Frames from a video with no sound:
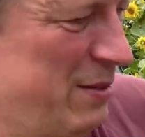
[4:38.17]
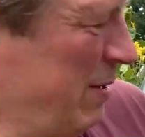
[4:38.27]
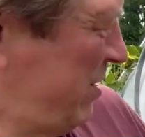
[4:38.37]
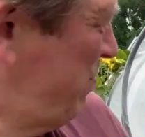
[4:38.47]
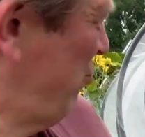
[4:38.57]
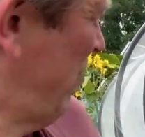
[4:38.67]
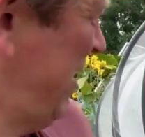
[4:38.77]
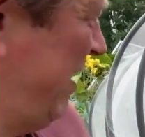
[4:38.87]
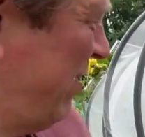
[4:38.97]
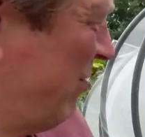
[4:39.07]
it's a bit
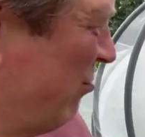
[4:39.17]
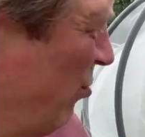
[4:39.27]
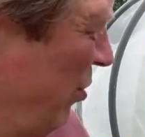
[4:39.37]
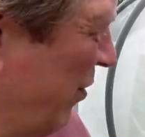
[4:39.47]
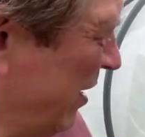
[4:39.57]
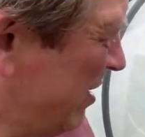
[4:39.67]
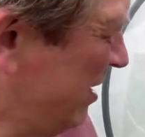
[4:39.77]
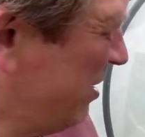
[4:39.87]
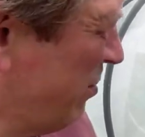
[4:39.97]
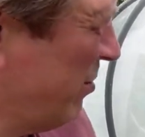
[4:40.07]
sporadic growth
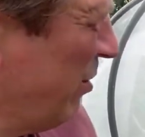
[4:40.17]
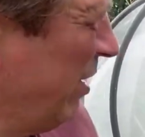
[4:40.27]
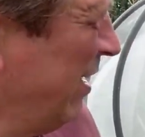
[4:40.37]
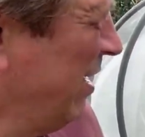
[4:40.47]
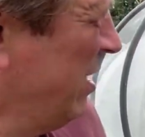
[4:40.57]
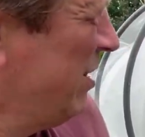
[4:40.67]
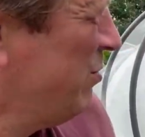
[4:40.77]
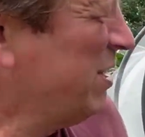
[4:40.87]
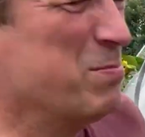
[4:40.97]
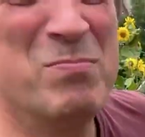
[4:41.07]
actually. Some of them are,
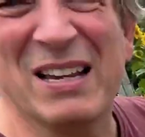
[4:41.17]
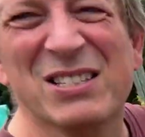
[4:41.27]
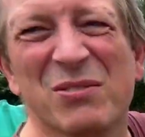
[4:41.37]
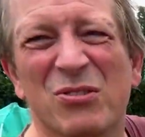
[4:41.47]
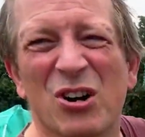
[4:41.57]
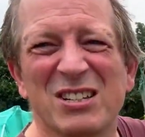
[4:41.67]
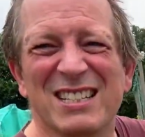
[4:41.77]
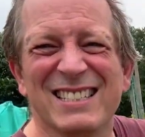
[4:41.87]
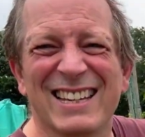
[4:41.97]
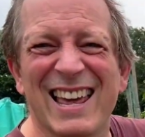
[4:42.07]
we did mix the
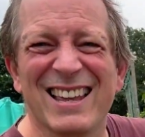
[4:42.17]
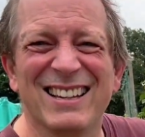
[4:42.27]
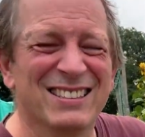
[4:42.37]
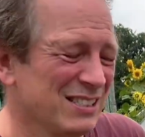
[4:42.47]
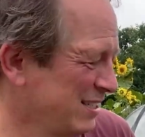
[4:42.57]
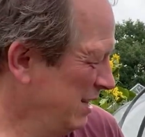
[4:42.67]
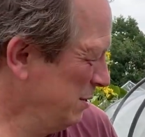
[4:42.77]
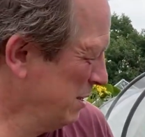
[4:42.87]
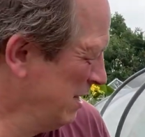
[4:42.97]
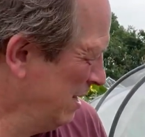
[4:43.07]
varieties together. So